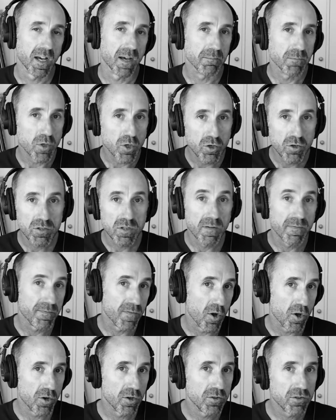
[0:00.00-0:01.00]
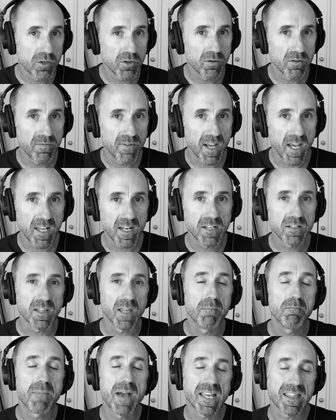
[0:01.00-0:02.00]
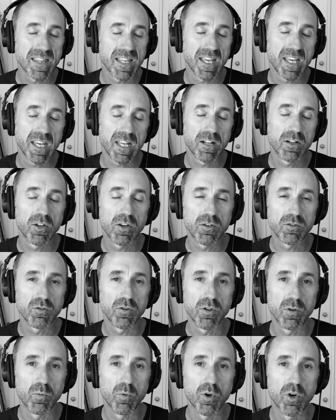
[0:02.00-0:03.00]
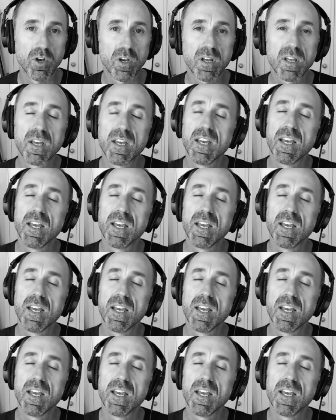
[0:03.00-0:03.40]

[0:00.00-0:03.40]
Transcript: Use the photo to your advantage, then make the headline do the work